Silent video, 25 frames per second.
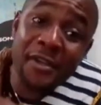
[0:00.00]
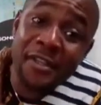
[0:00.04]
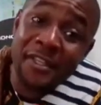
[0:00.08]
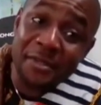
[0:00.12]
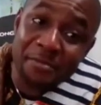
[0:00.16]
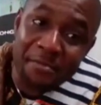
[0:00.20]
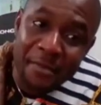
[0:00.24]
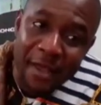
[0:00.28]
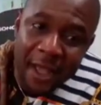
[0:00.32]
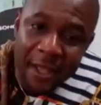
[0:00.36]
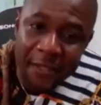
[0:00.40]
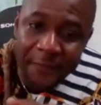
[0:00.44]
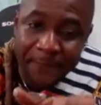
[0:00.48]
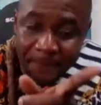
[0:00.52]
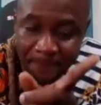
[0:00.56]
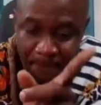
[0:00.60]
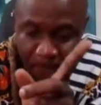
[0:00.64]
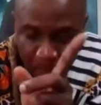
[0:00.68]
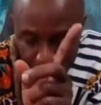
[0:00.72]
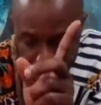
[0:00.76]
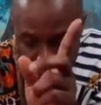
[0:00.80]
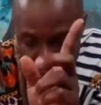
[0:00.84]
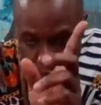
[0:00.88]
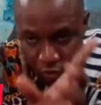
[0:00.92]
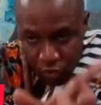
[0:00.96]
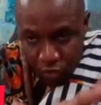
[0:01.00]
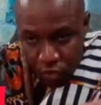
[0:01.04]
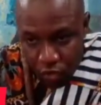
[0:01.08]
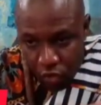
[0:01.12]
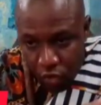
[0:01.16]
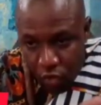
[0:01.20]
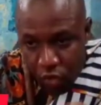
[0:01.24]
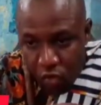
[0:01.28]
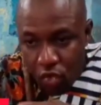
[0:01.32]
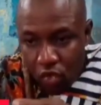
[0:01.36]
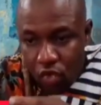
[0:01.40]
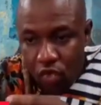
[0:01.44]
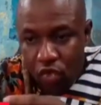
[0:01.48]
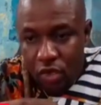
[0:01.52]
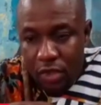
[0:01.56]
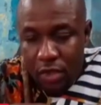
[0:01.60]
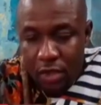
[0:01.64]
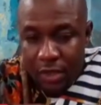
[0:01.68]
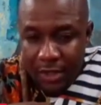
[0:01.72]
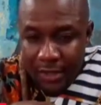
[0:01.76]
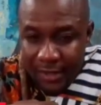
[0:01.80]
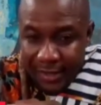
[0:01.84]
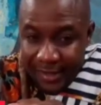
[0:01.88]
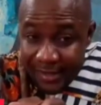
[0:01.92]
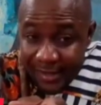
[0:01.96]
with the smile, so
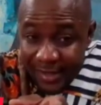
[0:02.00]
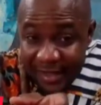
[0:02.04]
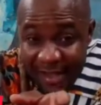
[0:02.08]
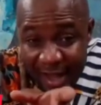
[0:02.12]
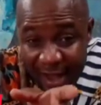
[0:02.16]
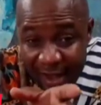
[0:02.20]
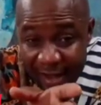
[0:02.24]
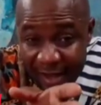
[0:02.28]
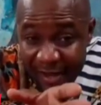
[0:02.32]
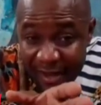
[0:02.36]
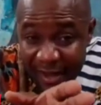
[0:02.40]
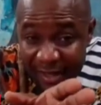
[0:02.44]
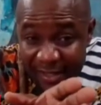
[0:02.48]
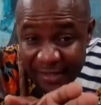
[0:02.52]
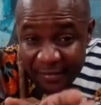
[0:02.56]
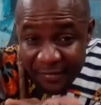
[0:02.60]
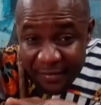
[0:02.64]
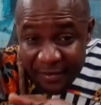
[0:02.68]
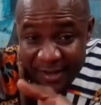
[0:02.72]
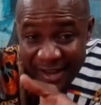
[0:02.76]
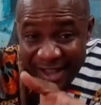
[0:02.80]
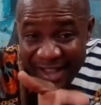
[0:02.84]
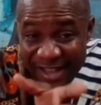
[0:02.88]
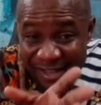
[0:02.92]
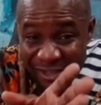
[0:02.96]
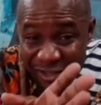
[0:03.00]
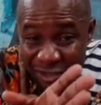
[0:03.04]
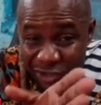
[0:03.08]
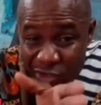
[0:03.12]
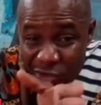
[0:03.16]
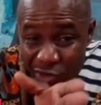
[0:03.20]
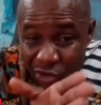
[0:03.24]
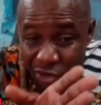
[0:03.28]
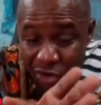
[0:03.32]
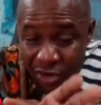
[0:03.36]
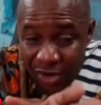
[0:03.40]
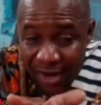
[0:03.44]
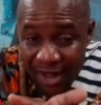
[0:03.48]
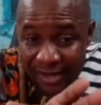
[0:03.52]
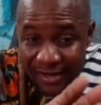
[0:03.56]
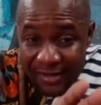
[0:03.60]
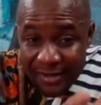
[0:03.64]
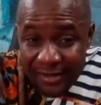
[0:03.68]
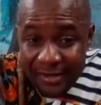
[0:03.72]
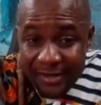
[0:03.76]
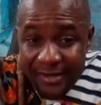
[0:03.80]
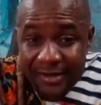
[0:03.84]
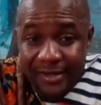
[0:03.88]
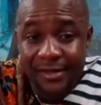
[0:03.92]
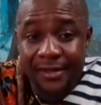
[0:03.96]
ya ela se fena ex you corner
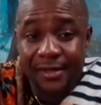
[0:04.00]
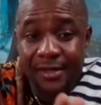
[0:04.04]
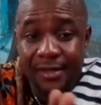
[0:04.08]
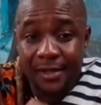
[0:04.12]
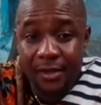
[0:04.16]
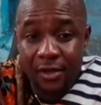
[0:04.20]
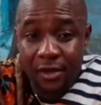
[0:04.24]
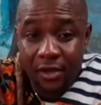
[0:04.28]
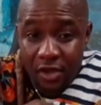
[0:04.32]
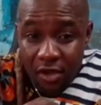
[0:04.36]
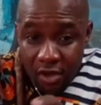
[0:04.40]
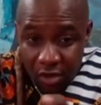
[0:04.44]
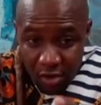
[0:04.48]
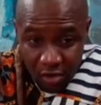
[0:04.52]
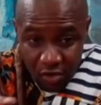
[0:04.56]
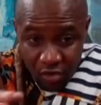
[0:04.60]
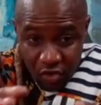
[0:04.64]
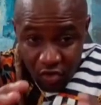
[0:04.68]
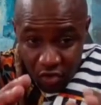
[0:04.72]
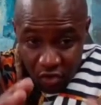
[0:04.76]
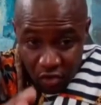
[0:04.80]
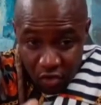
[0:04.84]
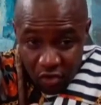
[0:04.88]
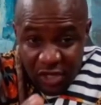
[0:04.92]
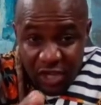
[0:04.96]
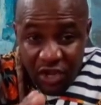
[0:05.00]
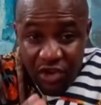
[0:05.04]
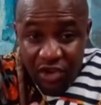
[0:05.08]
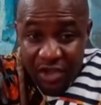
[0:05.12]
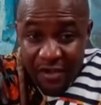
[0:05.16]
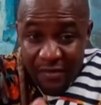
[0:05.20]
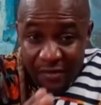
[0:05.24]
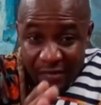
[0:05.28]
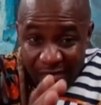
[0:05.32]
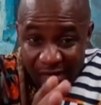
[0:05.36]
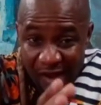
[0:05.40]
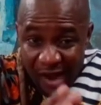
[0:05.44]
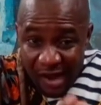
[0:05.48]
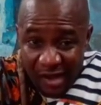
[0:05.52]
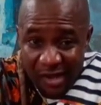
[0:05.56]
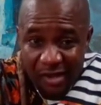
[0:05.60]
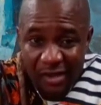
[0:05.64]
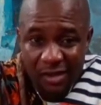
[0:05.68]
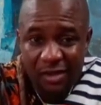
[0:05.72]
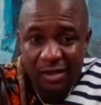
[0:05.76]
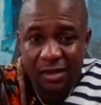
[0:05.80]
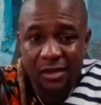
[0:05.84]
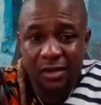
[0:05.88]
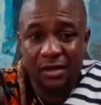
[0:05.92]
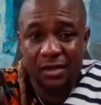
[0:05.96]
dine, no cause no way frank.
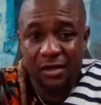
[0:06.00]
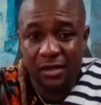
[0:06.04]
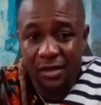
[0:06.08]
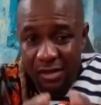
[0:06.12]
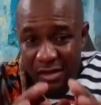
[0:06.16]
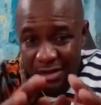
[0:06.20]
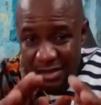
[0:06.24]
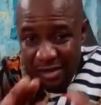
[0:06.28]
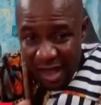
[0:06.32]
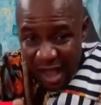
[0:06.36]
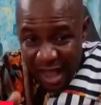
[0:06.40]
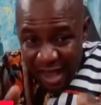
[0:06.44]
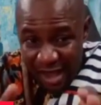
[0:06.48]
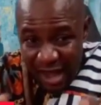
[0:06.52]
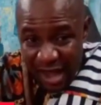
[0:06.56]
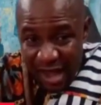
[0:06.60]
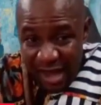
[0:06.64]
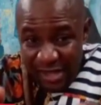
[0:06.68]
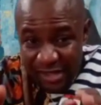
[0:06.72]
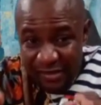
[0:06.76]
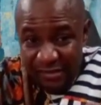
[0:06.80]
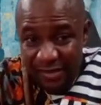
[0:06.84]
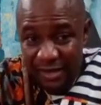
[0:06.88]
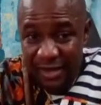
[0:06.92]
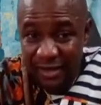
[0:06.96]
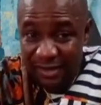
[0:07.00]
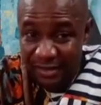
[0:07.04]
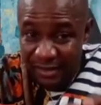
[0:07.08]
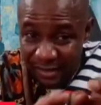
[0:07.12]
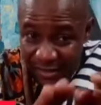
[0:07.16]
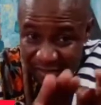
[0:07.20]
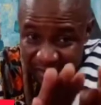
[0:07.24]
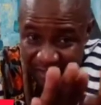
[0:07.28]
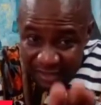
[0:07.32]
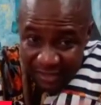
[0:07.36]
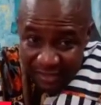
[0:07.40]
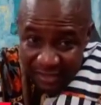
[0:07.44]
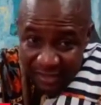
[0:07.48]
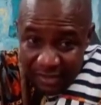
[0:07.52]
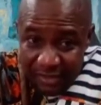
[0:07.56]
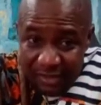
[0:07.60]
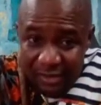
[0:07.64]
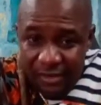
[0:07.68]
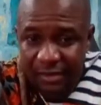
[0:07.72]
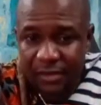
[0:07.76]
Ya e kala se na CAD.